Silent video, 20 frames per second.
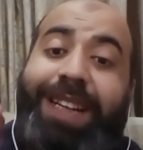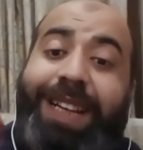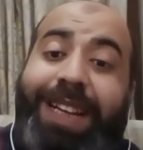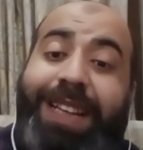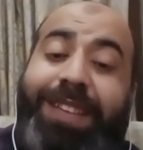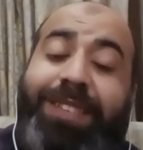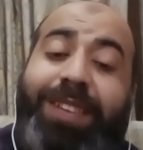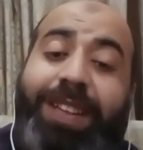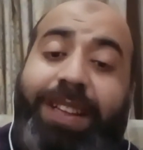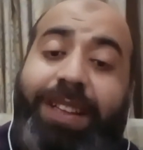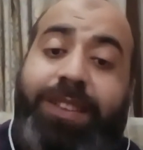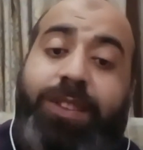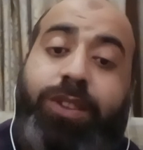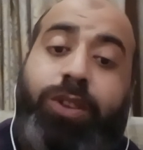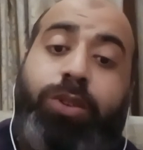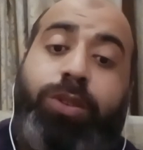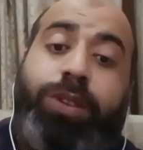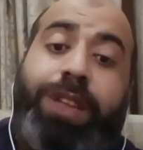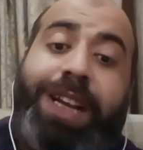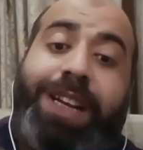It's
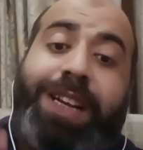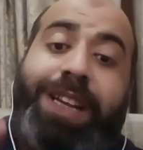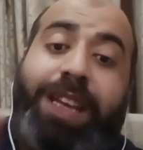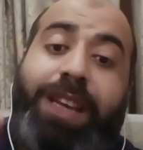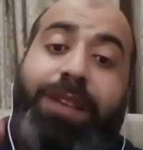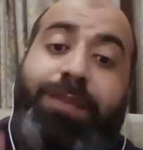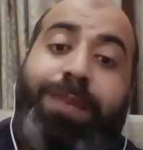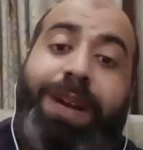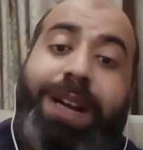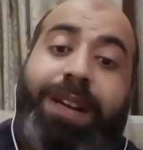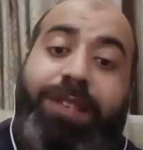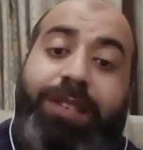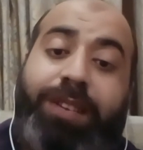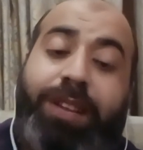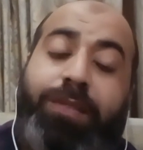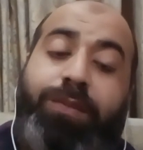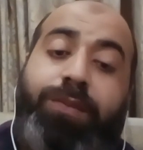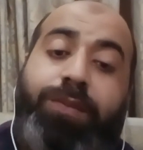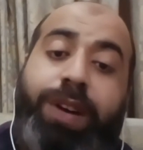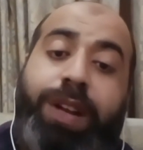true that he met
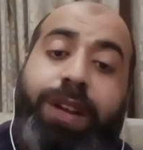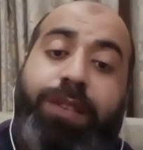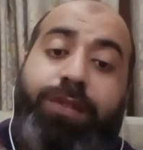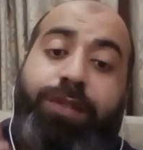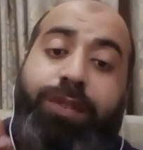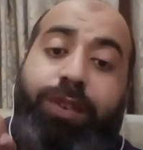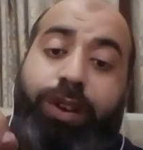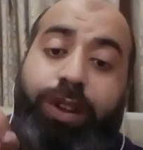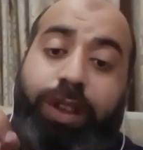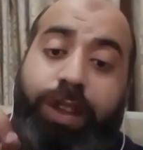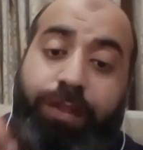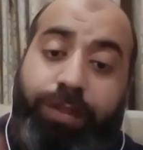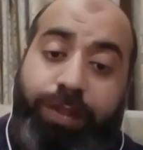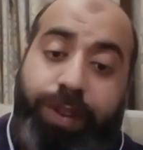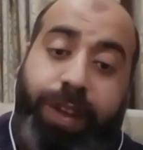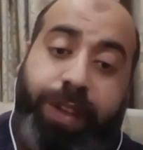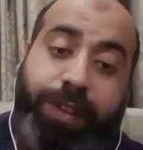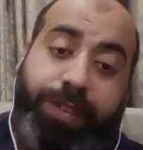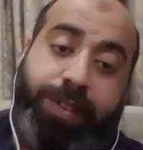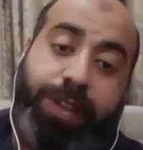someone for the
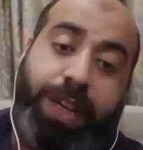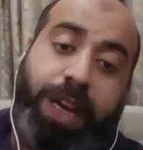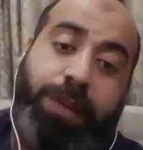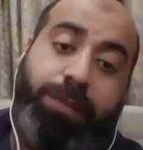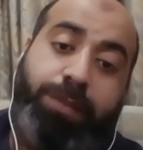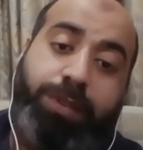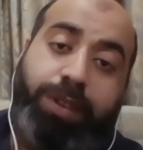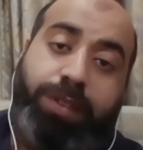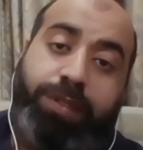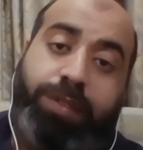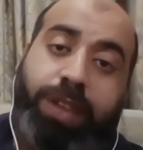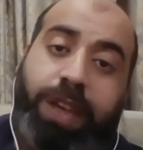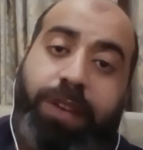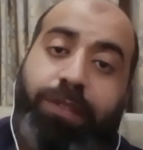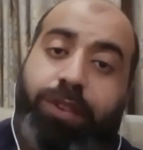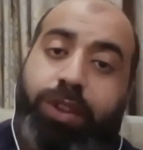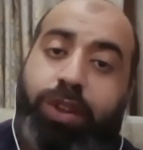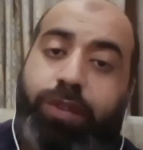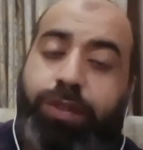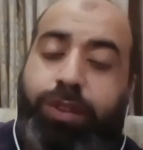first time since
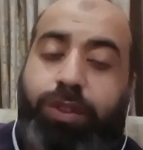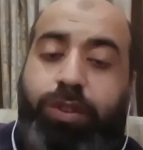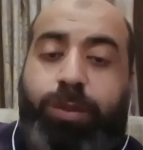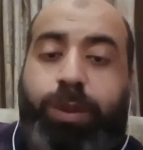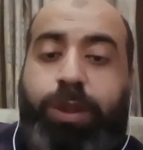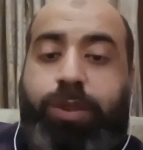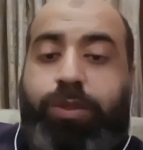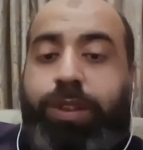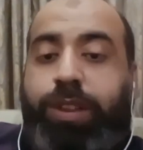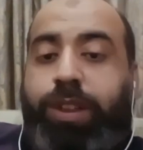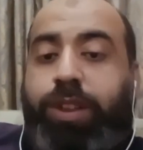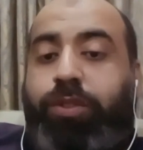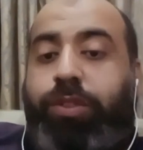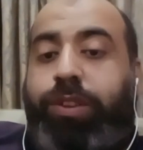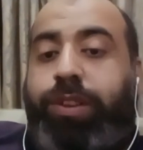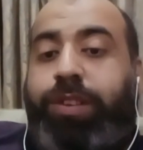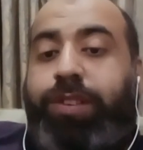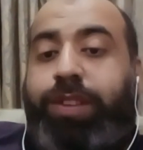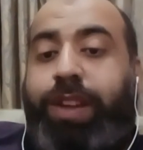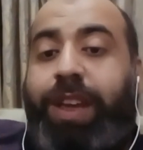7th of October
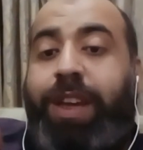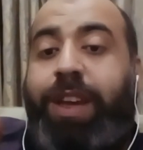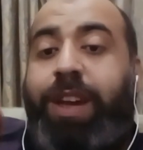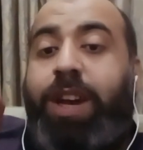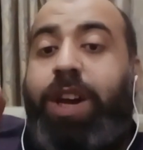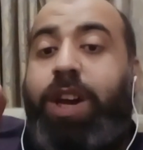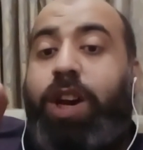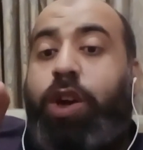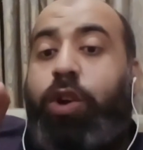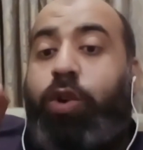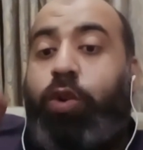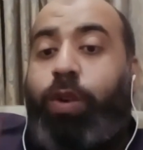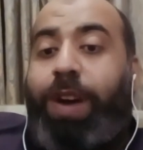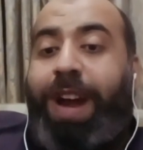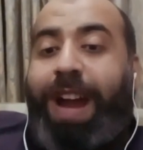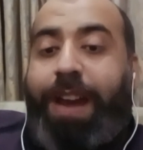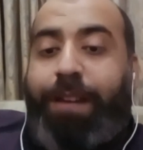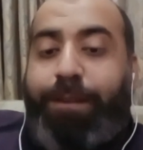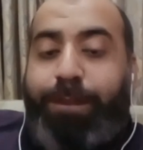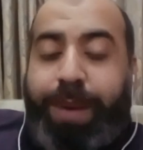2023 who
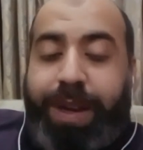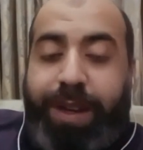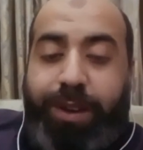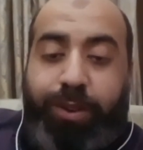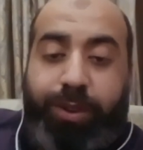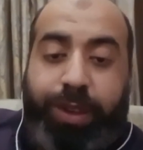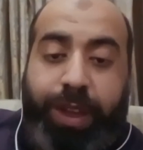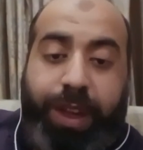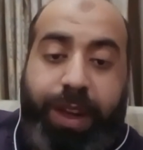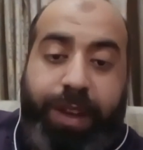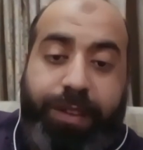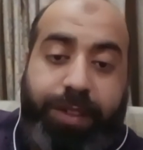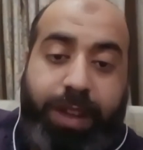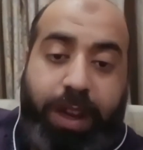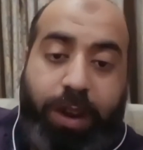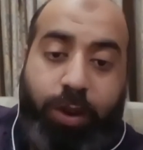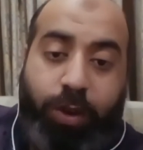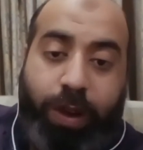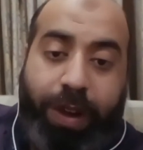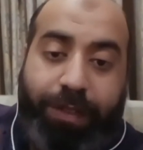have been to the
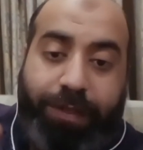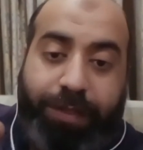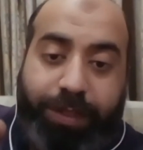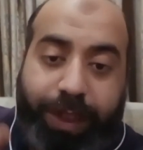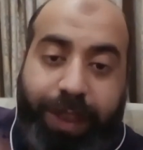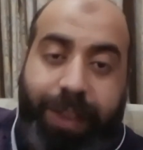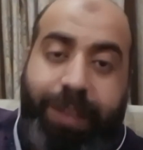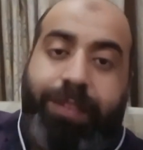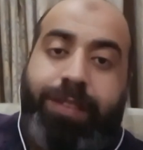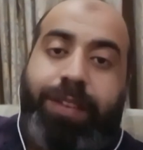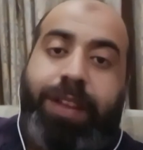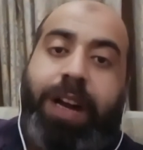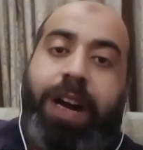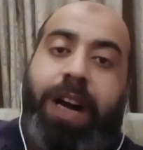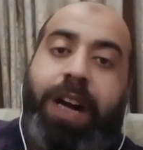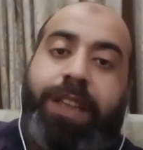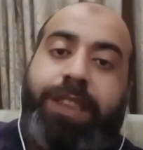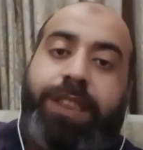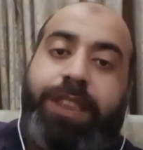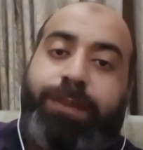Gaza, who have seen the
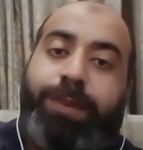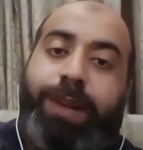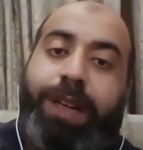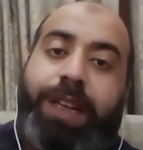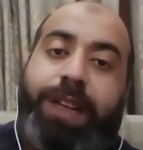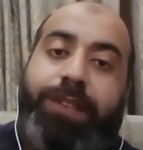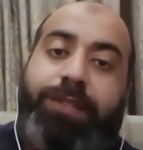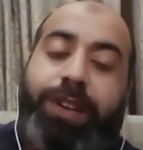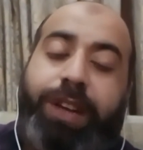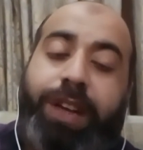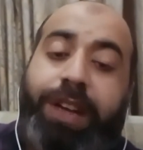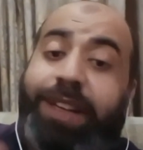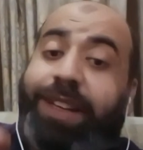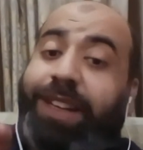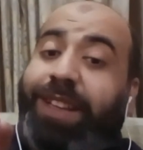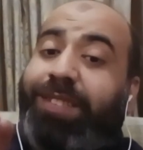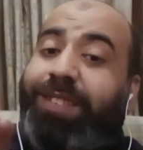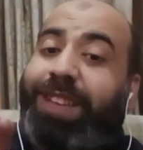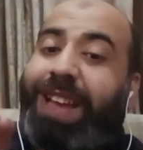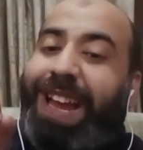hardship and
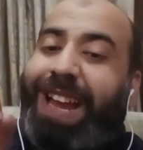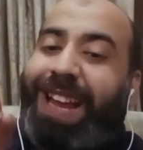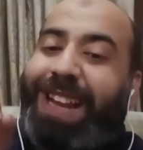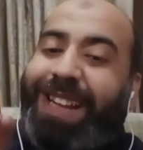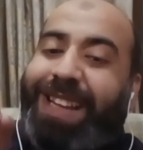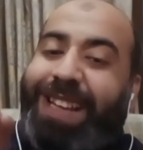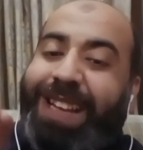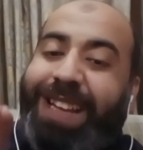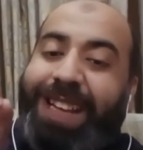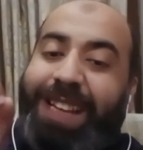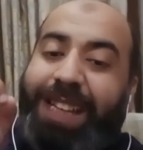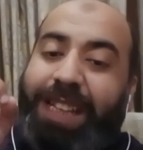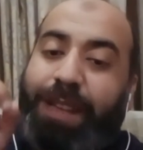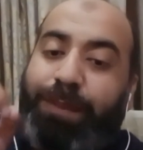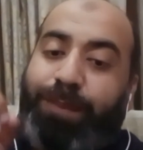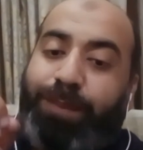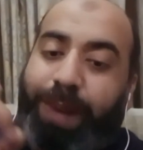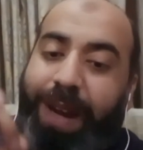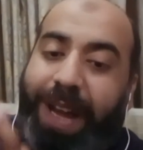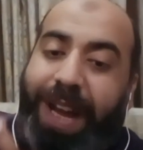difficulties and the
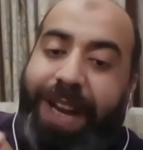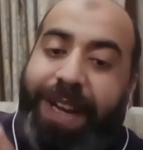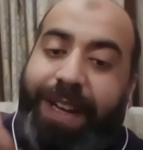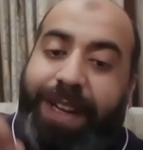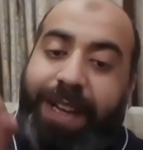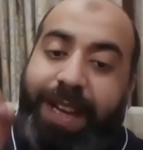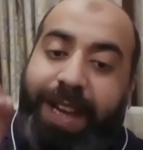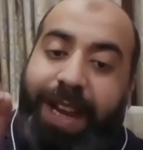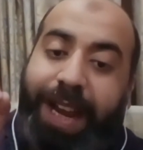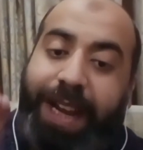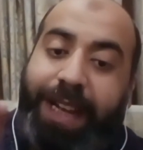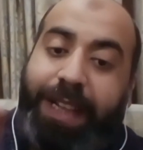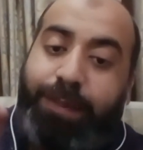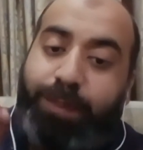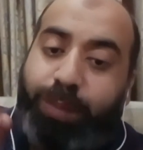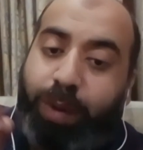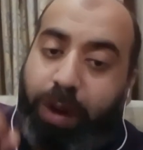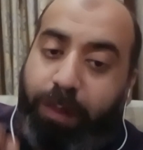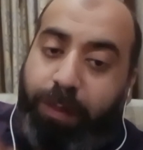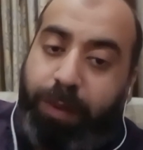plight and the
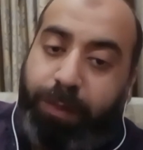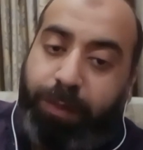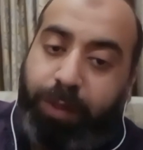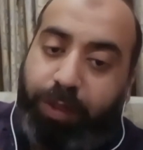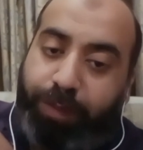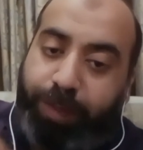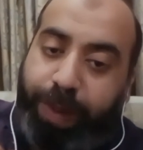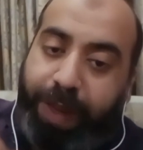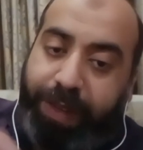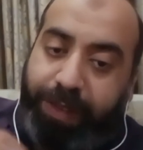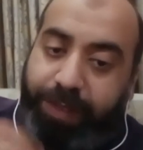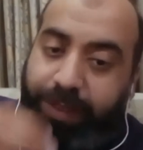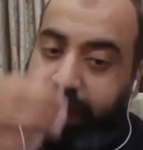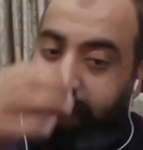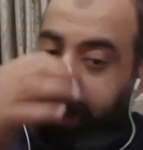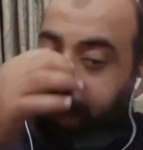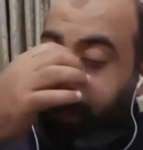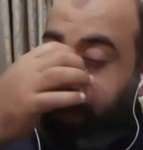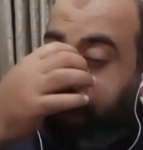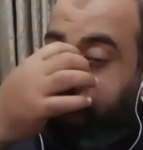problems of
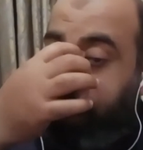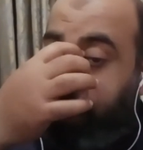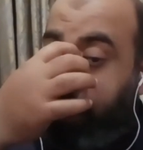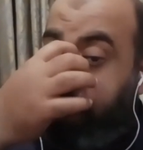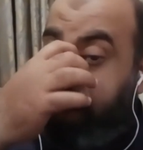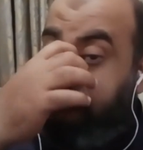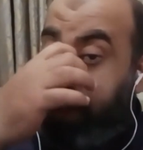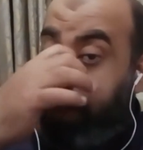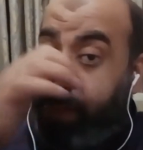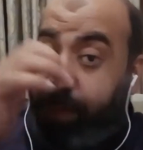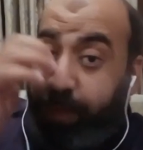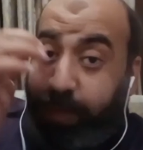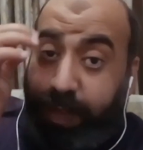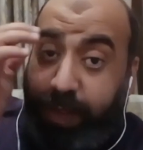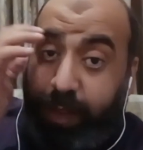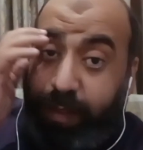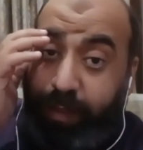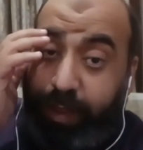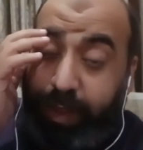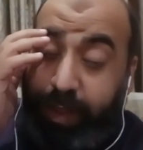Palestinian people with
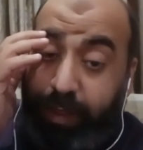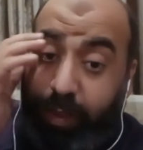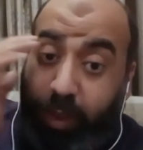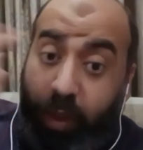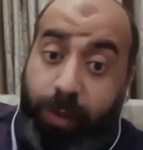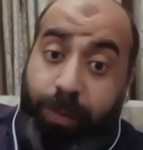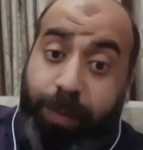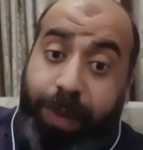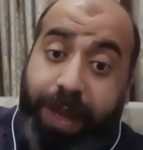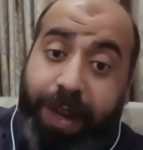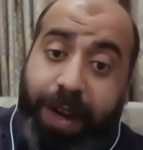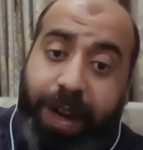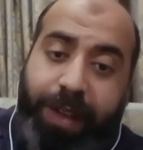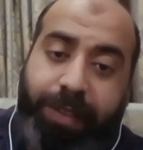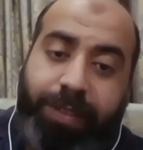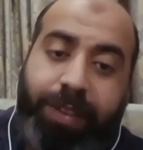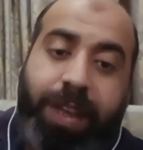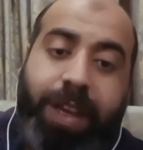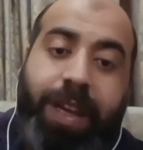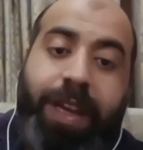his own bare
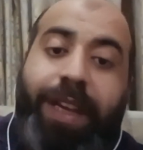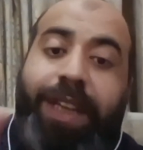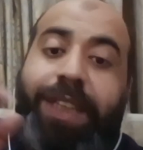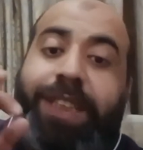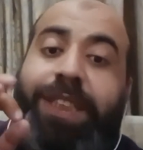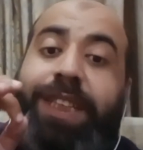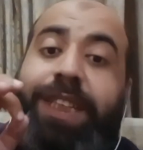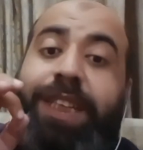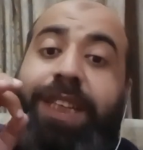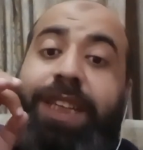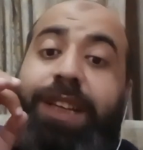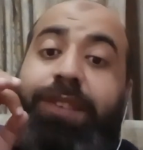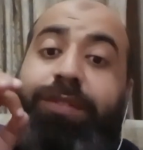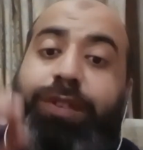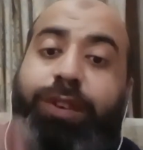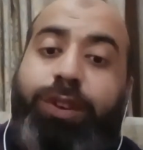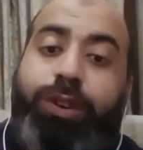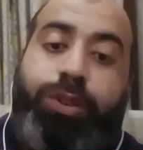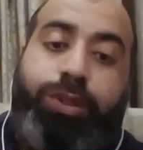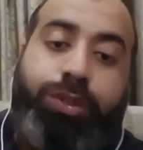eyes. She
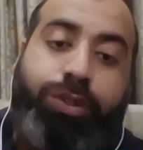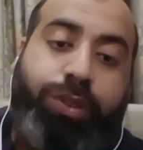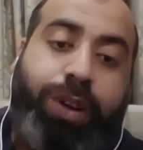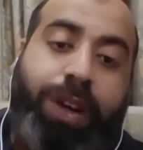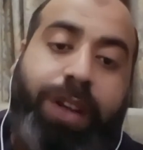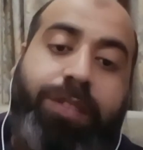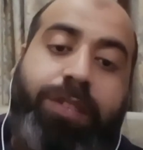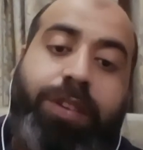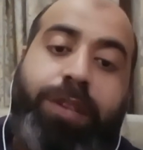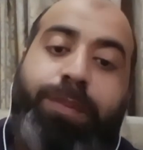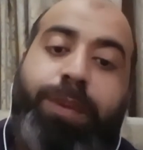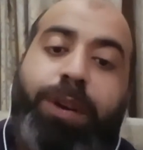refused to answer